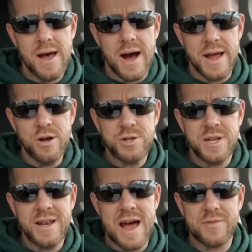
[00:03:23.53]
I know she
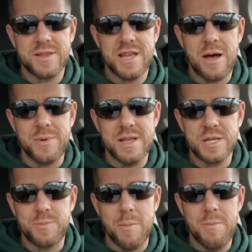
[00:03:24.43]
didn't have to tell me this,
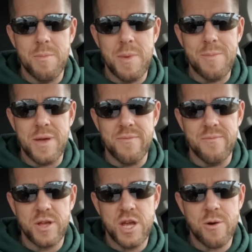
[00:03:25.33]
but me being
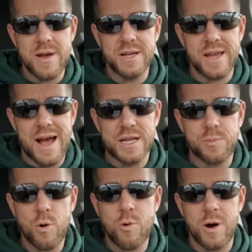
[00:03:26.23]
curious, asked
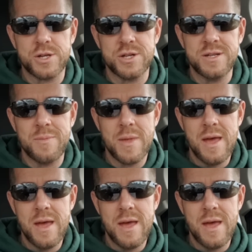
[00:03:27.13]
more questions,